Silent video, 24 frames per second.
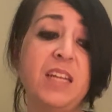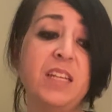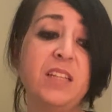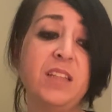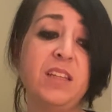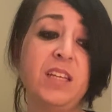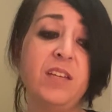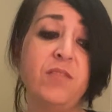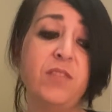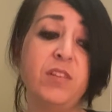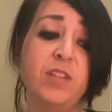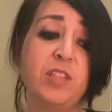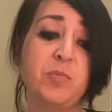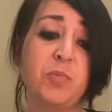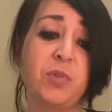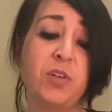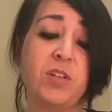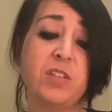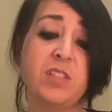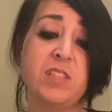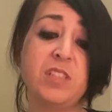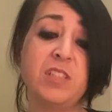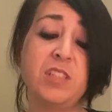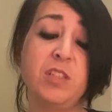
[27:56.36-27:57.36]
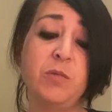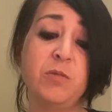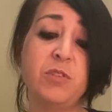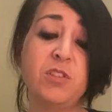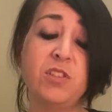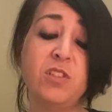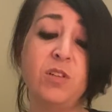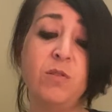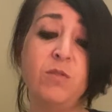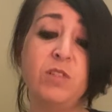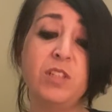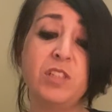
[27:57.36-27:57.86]
leaving this person. You were
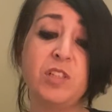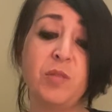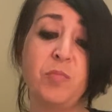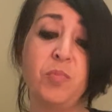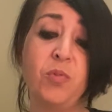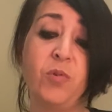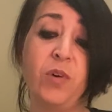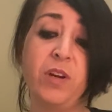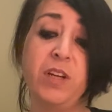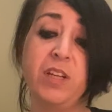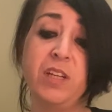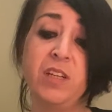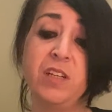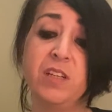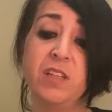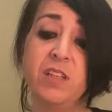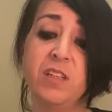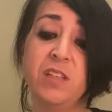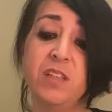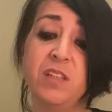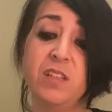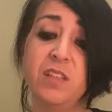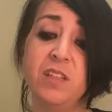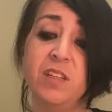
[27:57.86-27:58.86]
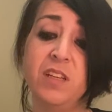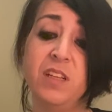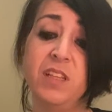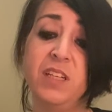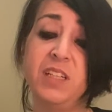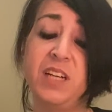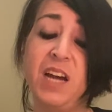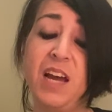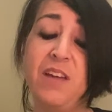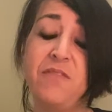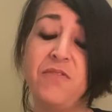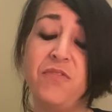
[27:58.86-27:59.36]
so disappointed. Like,
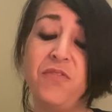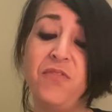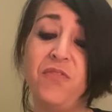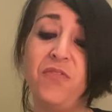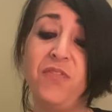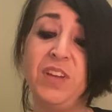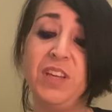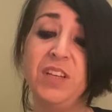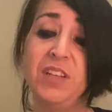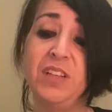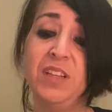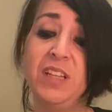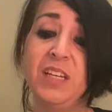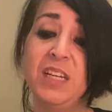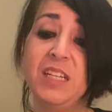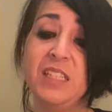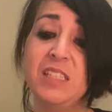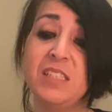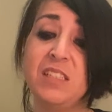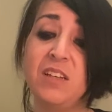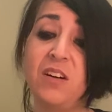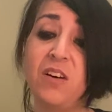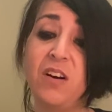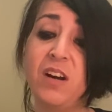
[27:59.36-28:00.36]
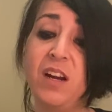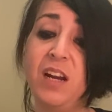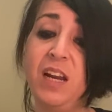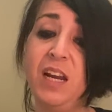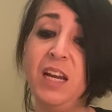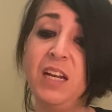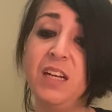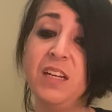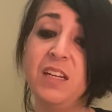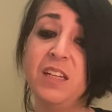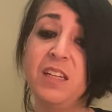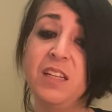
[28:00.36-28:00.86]
I feel it, all
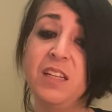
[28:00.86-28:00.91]
right?